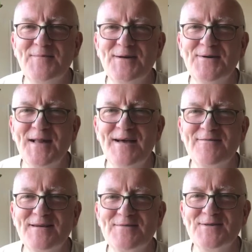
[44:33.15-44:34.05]
We all
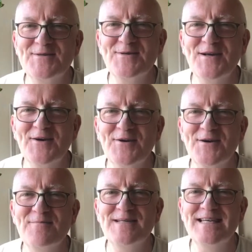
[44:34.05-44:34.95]
have, as we were talking
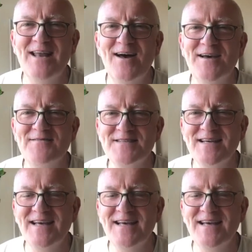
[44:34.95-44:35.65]
earlier, busy lives.